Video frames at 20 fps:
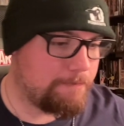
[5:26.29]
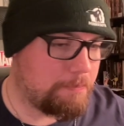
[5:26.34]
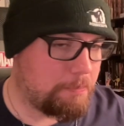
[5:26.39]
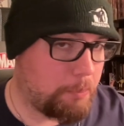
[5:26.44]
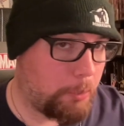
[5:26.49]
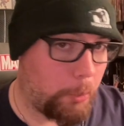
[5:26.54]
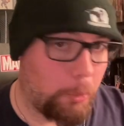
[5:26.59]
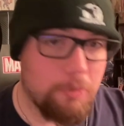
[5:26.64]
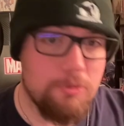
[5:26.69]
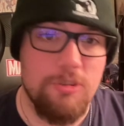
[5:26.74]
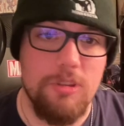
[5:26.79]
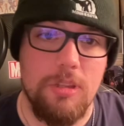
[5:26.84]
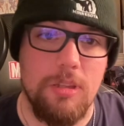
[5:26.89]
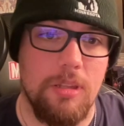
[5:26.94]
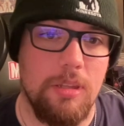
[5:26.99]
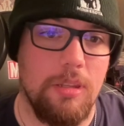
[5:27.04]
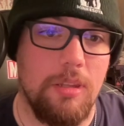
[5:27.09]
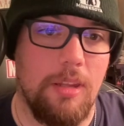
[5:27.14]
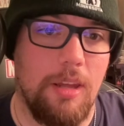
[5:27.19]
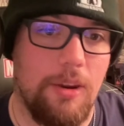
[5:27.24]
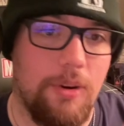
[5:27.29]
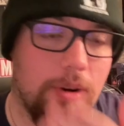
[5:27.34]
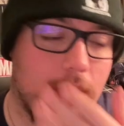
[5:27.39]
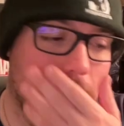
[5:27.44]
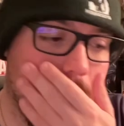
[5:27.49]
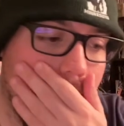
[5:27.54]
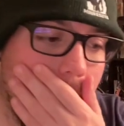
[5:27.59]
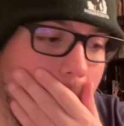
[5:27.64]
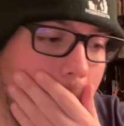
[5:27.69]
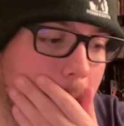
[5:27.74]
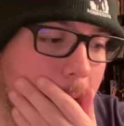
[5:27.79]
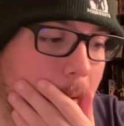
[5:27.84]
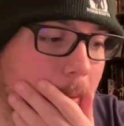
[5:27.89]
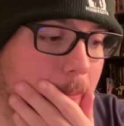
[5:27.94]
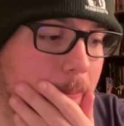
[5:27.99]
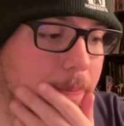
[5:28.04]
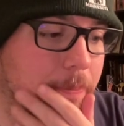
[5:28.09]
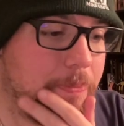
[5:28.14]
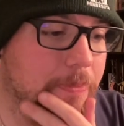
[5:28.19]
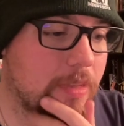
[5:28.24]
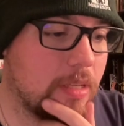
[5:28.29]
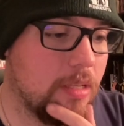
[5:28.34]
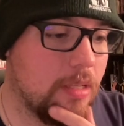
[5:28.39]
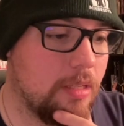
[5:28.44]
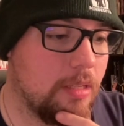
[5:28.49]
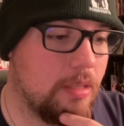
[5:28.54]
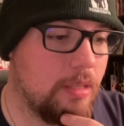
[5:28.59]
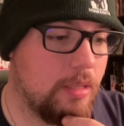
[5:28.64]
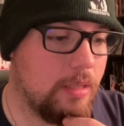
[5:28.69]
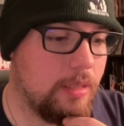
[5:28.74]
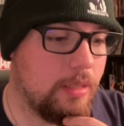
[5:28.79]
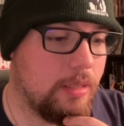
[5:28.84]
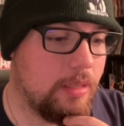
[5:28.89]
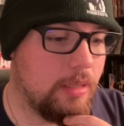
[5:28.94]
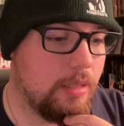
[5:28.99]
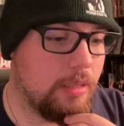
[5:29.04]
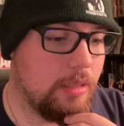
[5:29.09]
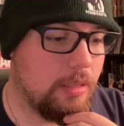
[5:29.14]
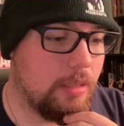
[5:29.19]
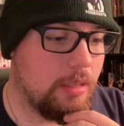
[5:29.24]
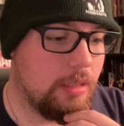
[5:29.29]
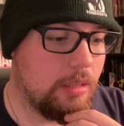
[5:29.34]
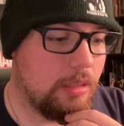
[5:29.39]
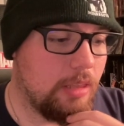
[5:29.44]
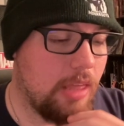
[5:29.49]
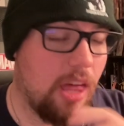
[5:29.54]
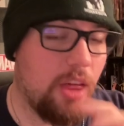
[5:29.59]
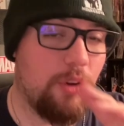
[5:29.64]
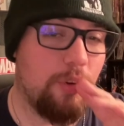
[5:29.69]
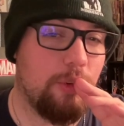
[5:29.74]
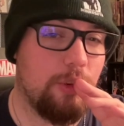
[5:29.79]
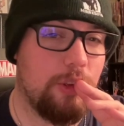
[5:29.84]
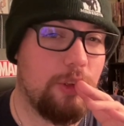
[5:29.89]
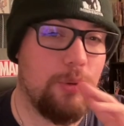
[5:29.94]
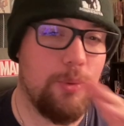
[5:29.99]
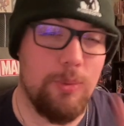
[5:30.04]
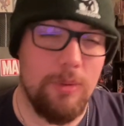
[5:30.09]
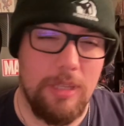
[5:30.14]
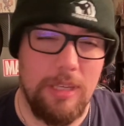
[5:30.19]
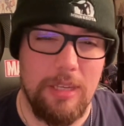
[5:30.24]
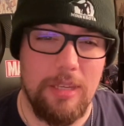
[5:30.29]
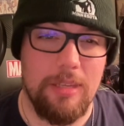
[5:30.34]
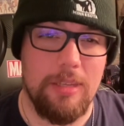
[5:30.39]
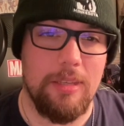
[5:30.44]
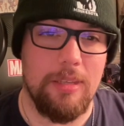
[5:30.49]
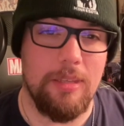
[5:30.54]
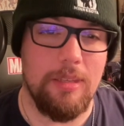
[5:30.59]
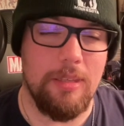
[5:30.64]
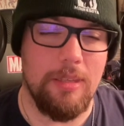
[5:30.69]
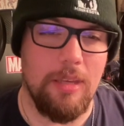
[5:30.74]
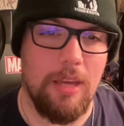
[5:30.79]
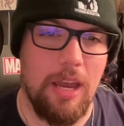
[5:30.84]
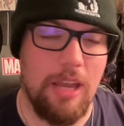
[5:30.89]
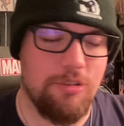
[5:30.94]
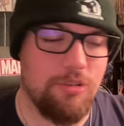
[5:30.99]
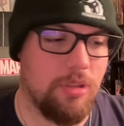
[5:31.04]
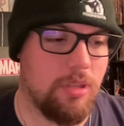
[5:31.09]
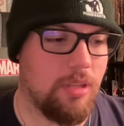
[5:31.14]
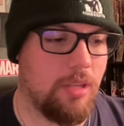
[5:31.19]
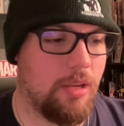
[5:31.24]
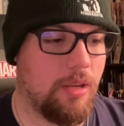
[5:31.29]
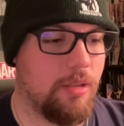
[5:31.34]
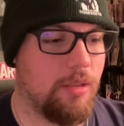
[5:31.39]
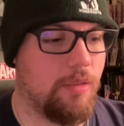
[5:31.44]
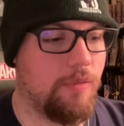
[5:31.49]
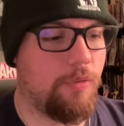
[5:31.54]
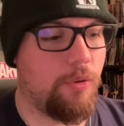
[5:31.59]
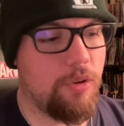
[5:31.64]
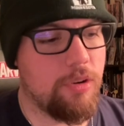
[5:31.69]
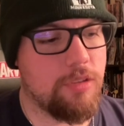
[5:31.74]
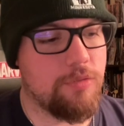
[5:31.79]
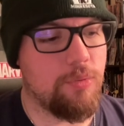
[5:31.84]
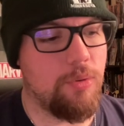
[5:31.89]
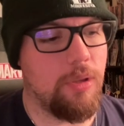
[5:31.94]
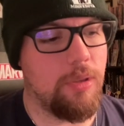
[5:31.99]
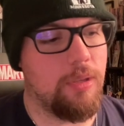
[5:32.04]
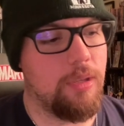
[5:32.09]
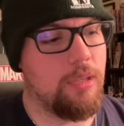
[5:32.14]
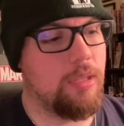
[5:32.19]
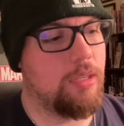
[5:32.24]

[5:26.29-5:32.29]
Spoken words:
purchases there that are unique, I should say. The first one